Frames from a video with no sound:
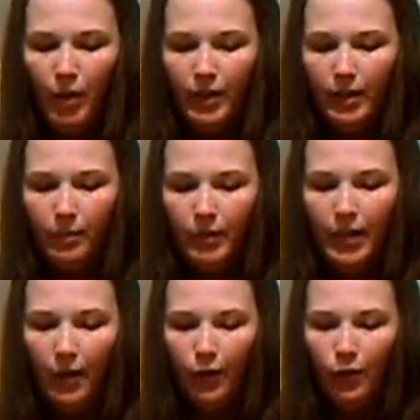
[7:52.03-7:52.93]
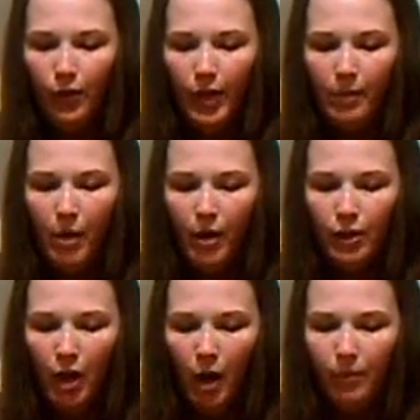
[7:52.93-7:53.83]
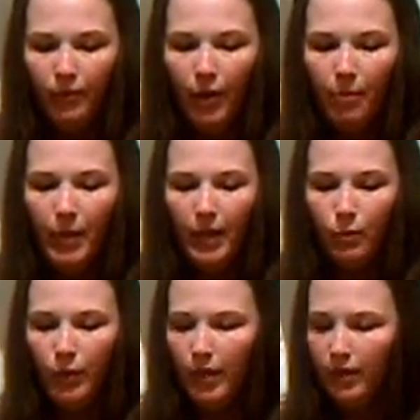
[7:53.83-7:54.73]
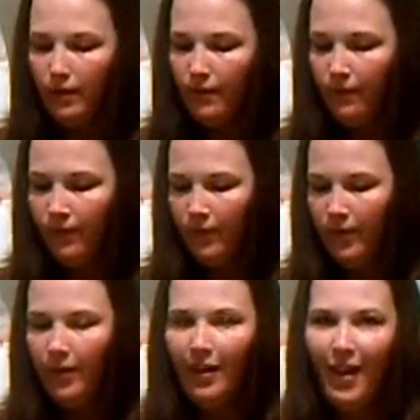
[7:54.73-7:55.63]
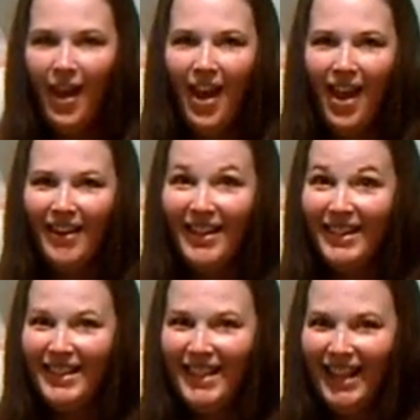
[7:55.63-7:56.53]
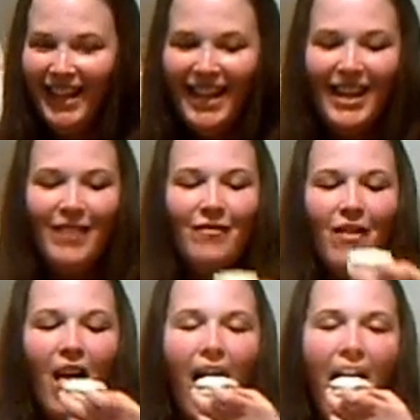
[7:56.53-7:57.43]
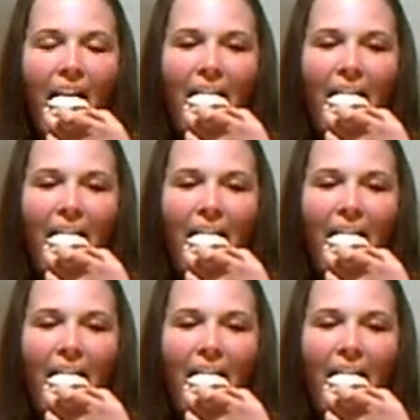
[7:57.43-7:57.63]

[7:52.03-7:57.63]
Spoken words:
spread some sour cream on top of our pinwheel and dig in.